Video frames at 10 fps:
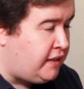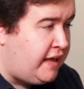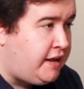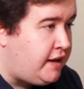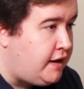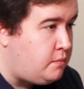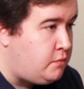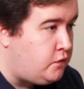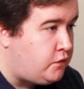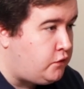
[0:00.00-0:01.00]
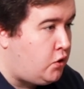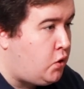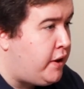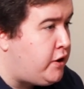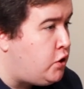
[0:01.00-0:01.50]
Atlantic Canadian music
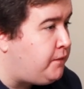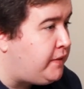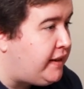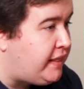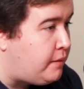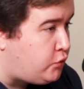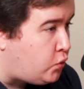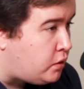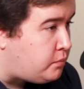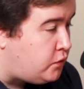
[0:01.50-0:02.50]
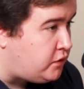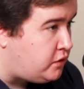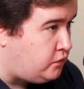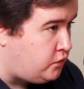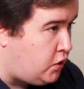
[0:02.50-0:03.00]
grow and Newfoundland and Labrador
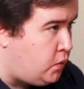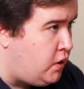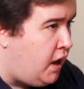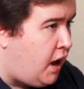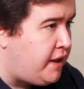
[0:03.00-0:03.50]
music grow.